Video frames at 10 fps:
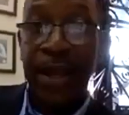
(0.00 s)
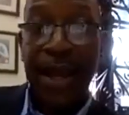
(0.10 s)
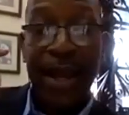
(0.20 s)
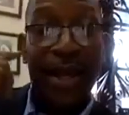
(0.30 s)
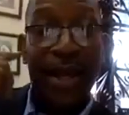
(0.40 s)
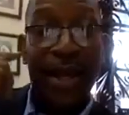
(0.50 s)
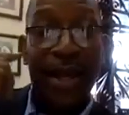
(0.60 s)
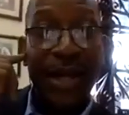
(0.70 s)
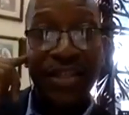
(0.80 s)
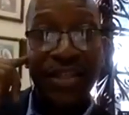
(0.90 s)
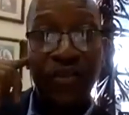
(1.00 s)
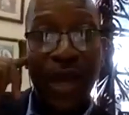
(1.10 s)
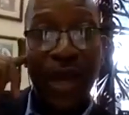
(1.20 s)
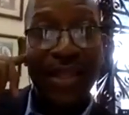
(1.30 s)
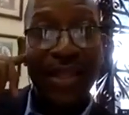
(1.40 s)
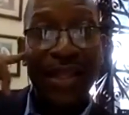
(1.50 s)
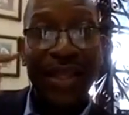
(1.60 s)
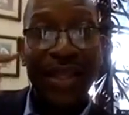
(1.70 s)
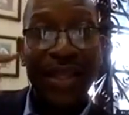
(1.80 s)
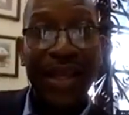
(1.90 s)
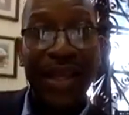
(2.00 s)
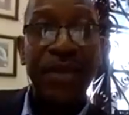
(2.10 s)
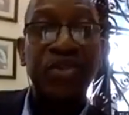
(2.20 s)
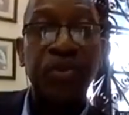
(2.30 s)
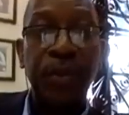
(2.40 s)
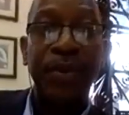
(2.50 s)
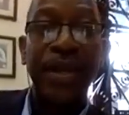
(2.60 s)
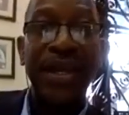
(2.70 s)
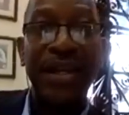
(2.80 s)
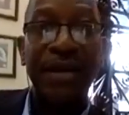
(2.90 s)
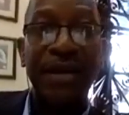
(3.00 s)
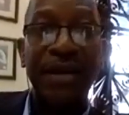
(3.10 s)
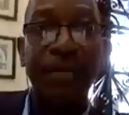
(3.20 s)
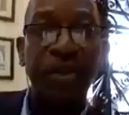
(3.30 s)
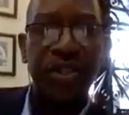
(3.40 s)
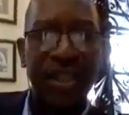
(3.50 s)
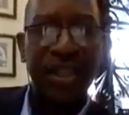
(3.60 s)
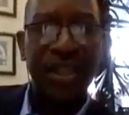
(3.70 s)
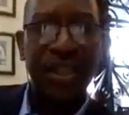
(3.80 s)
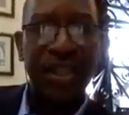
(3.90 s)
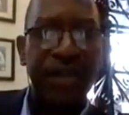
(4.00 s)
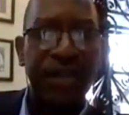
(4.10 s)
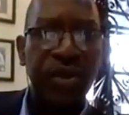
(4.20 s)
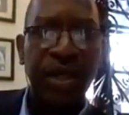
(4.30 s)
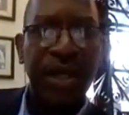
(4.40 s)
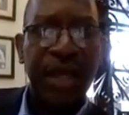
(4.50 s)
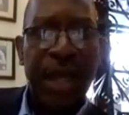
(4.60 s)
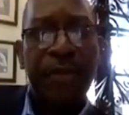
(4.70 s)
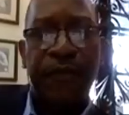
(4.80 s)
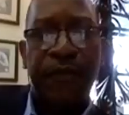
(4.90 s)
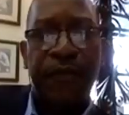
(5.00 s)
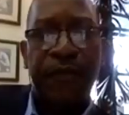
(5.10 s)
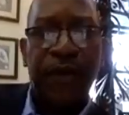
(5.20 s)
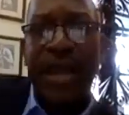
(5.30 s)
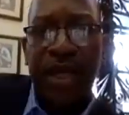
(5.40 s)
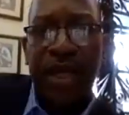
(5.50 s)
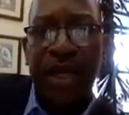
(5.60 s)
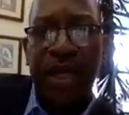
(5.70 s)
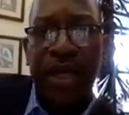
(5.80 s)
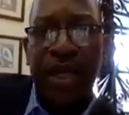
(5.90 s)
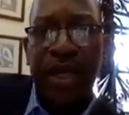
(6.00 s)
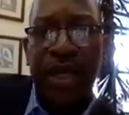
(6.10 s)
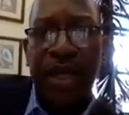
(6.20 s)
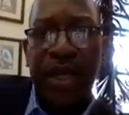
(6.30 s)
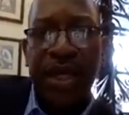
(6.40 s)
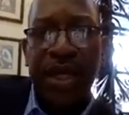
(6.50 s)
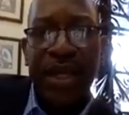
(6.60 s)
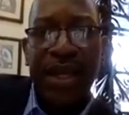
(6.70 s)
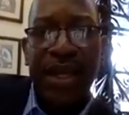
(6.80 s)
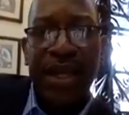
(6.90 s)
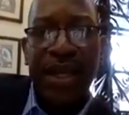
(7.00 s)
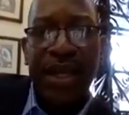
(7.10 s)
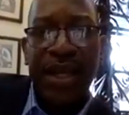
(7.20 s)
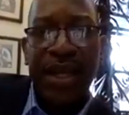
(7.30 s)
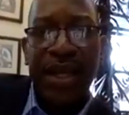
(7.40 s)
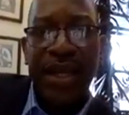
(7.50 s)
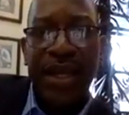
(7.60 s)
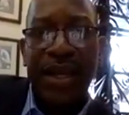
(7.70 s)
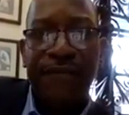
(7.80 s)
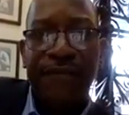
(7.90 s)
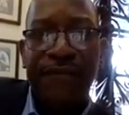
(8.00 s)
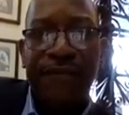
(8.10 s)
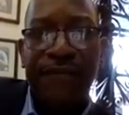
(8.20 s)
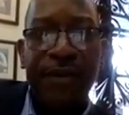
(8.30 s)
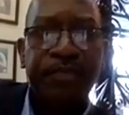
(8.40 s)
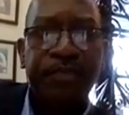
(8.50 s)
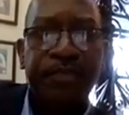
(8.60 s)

And this is where I think that the MBA needs to be playing a much more significant role. I mean, for example, in our firm,